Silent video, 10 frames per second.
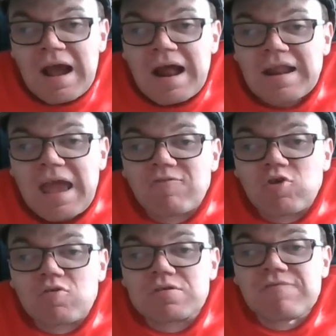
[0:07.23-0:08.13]
I'm
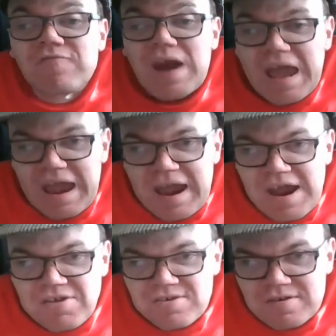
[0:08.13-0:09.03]
debuting The
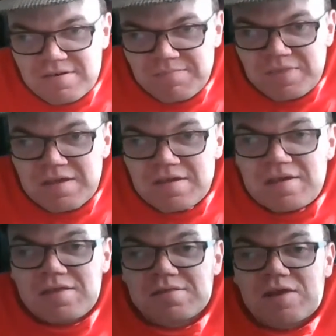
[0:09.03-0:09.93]
Flash,
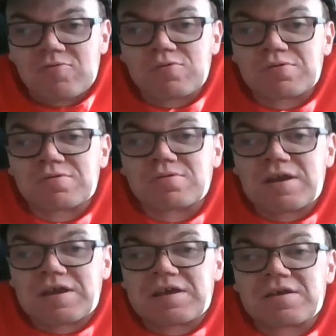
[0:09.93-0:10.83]
Central
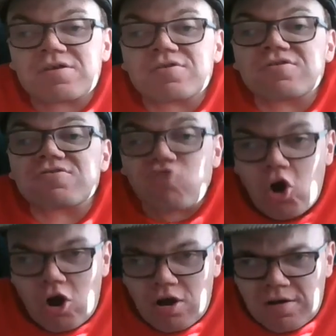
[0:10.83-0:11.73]
City
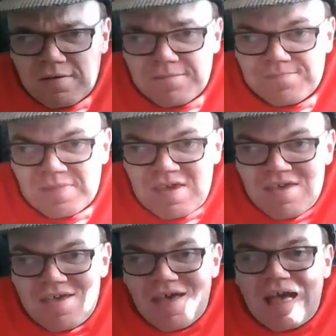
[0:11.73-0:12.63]
Strong.
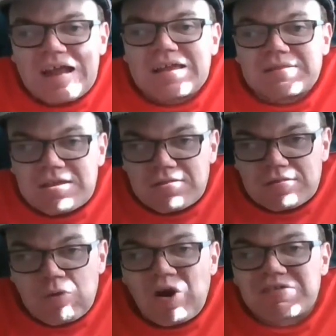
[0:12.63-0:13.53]
And in this,
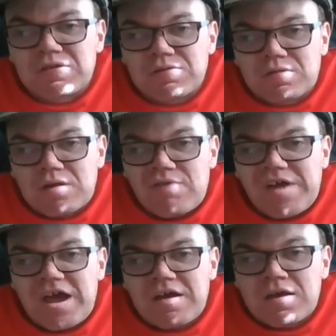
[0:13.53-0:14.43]
the residents of
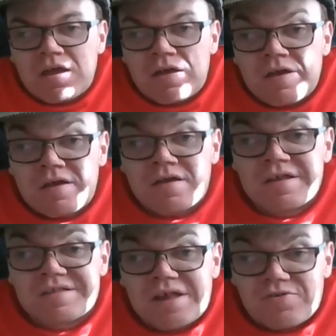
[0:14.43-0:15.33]

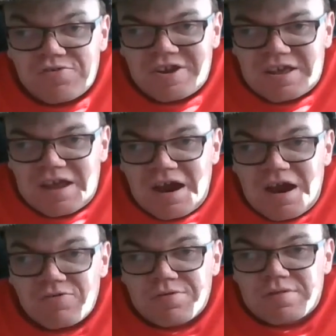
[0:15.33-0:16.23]
Central City
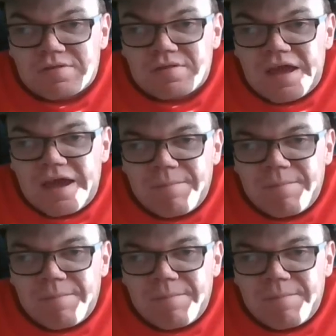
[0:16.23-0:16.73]
are just